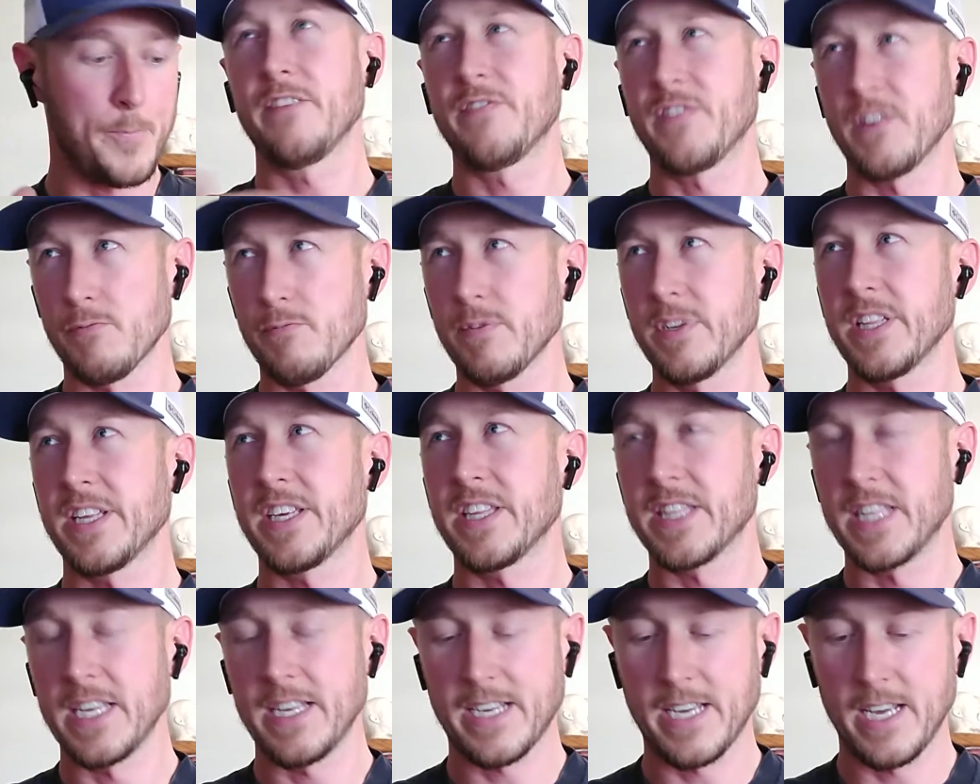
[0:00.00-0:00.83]
if you're really
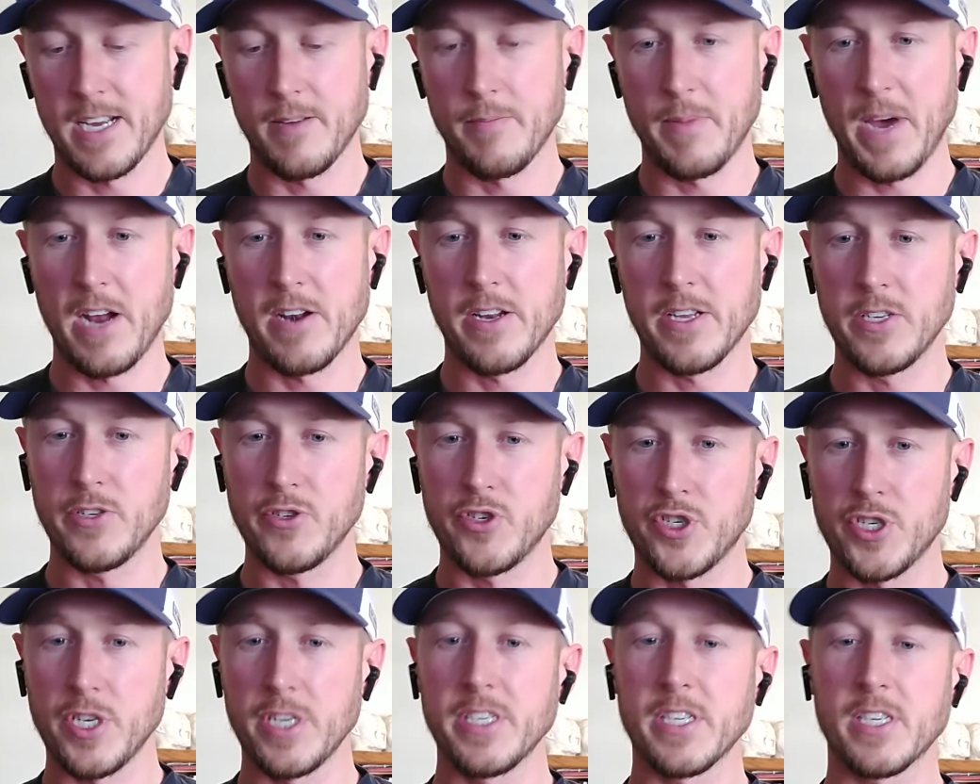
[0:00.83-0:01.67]
thinking about it, you
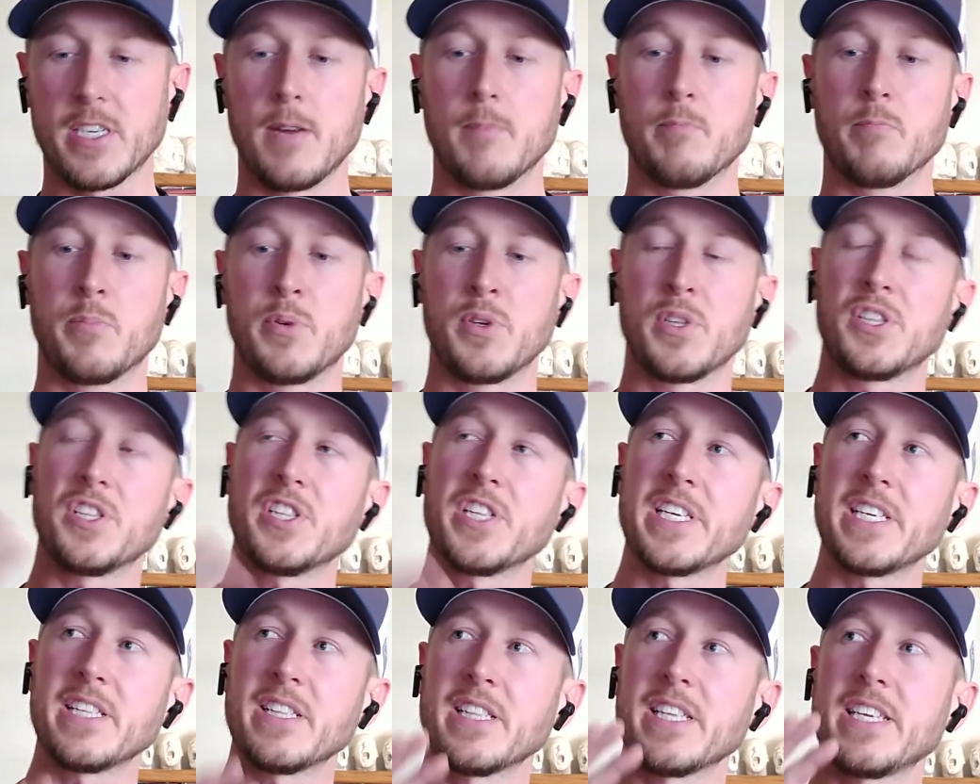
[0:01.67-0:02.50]
shouldn't
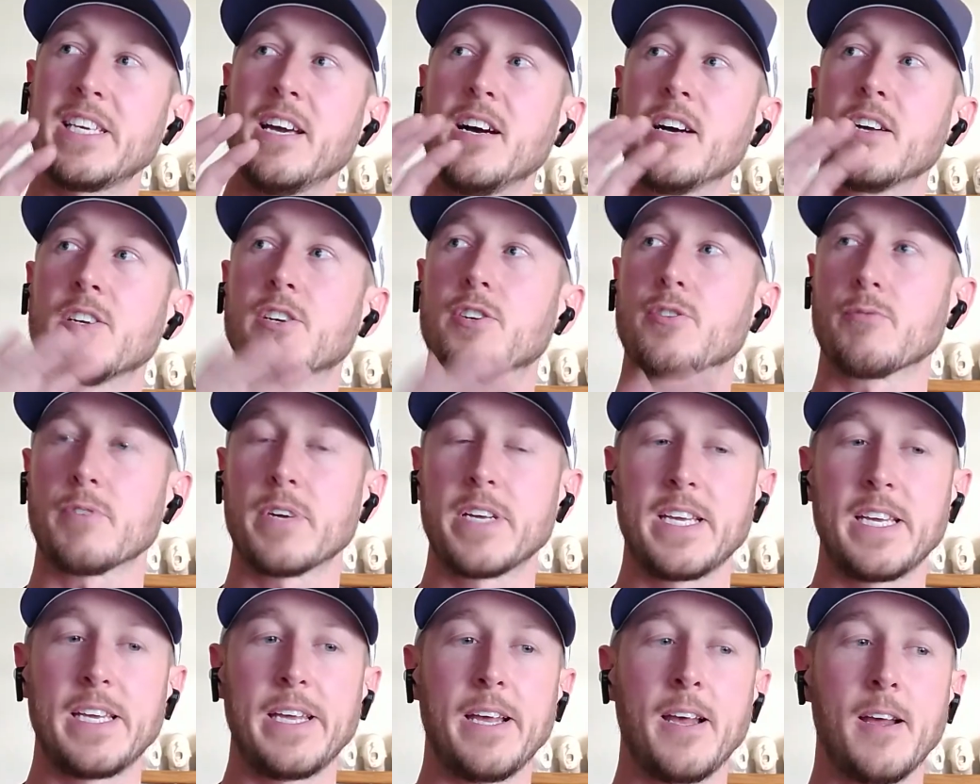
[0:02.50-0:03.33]
completely
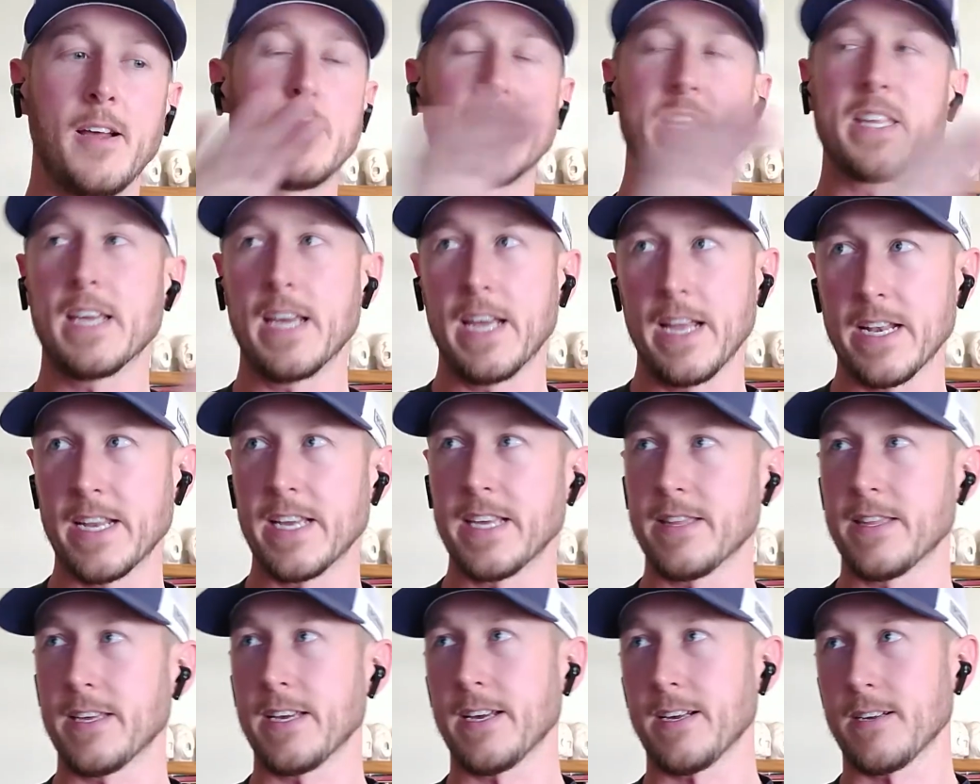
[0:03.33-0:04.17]
agree with
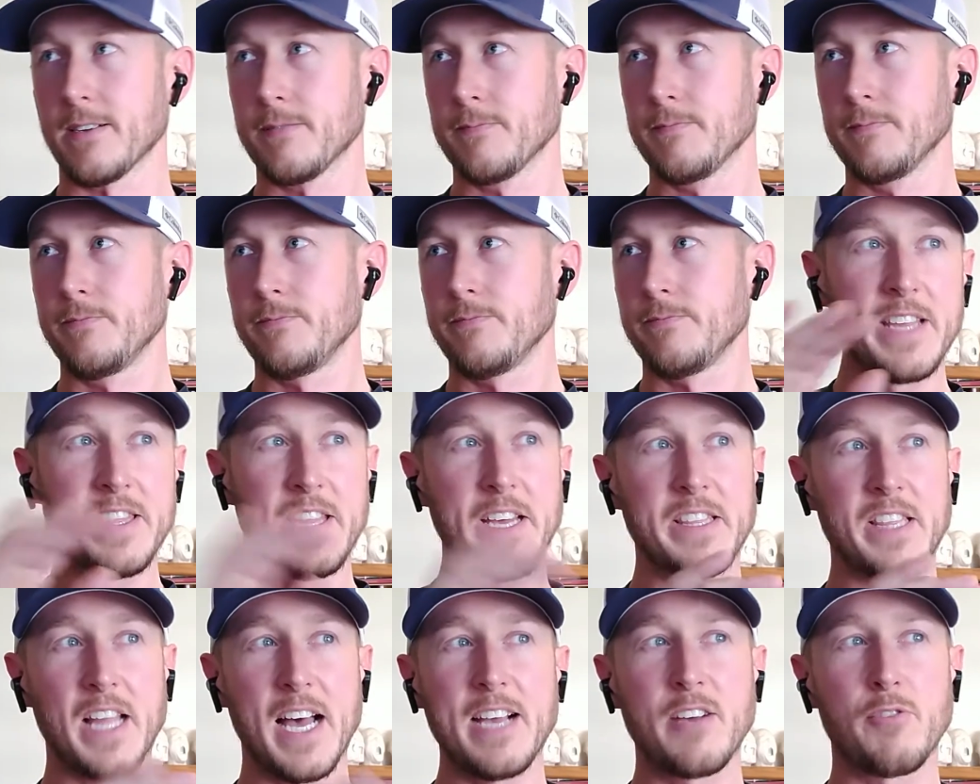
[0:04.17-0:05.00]
anything. And
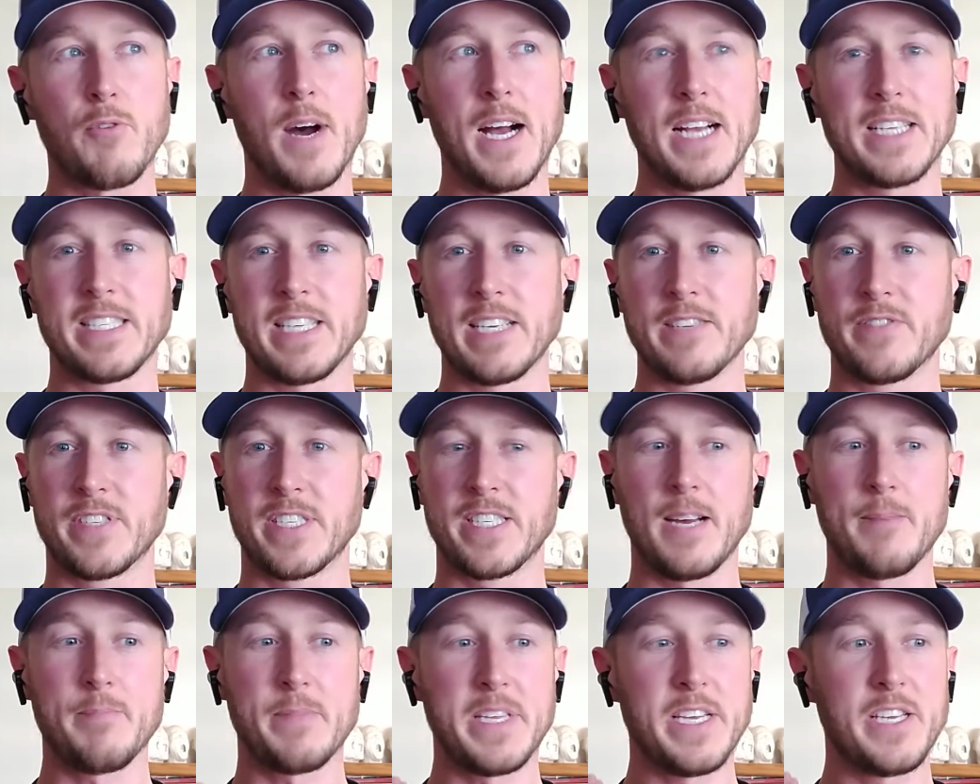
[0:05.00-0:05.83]
then likewise, if
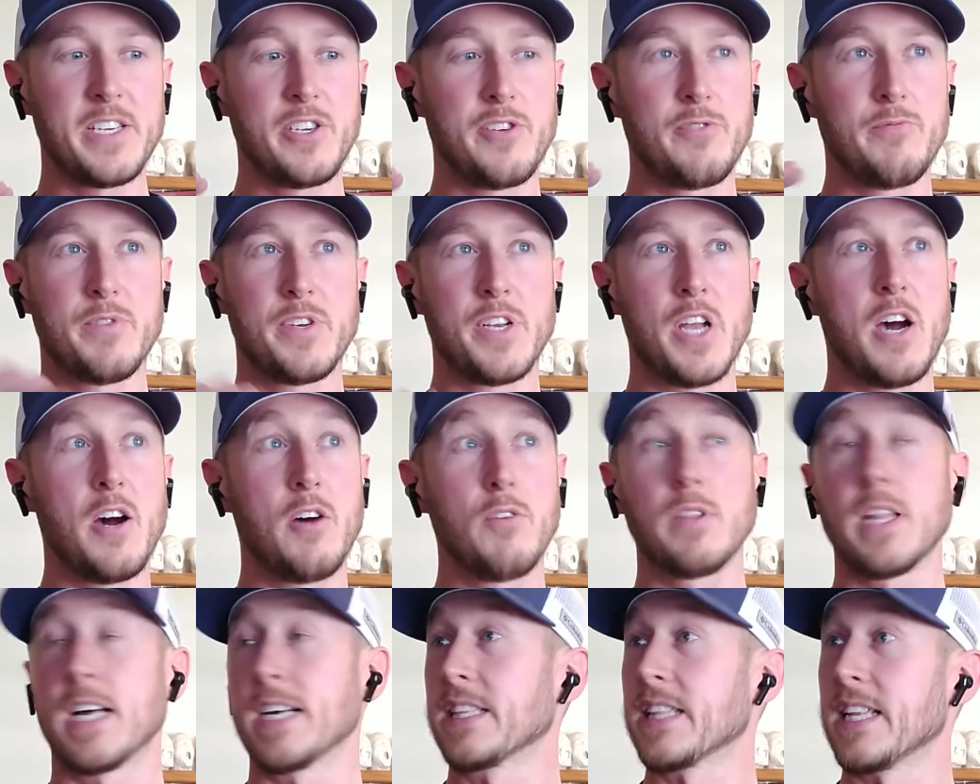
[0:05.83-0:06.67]
something you know,
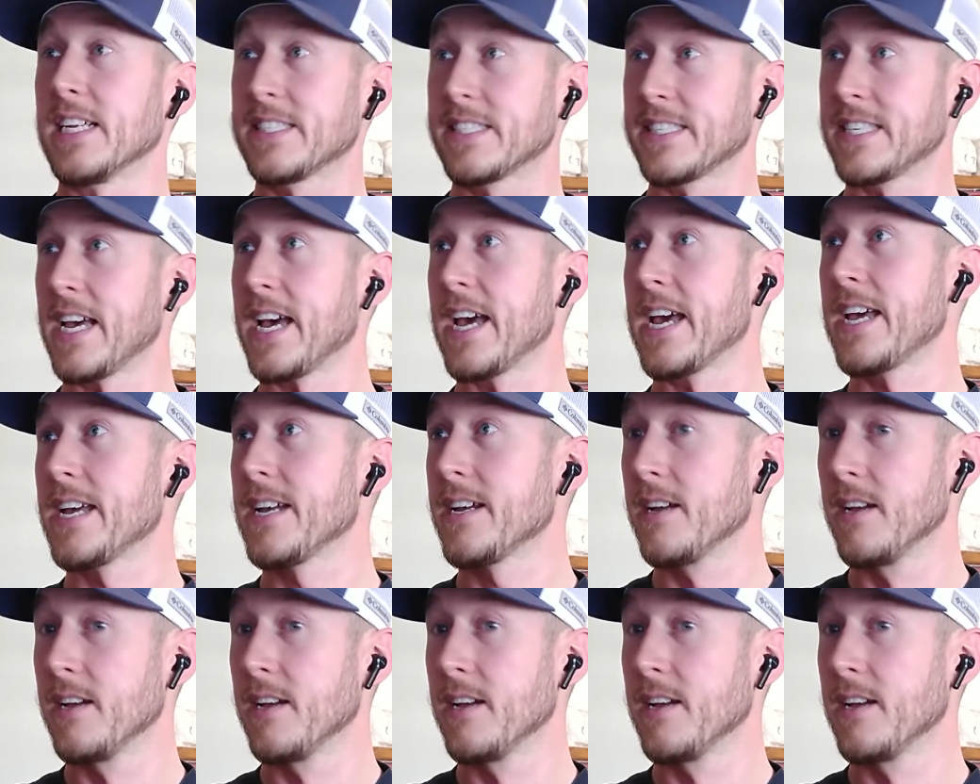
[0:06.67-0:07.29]
like let's say